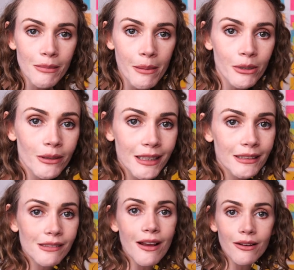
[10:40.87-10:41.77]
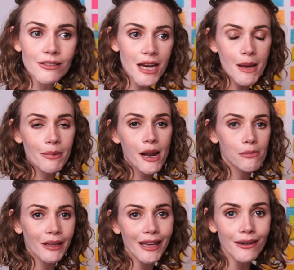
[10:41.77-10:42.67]
memory and I'll tape it
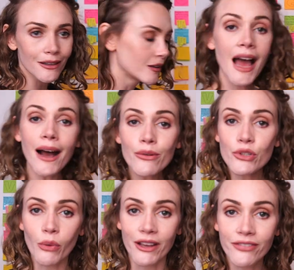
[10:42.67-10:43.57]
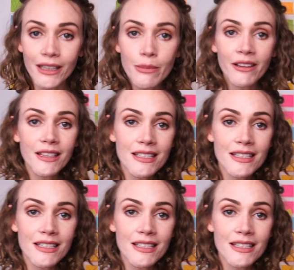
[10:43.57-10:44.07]
up later. How do I feel about the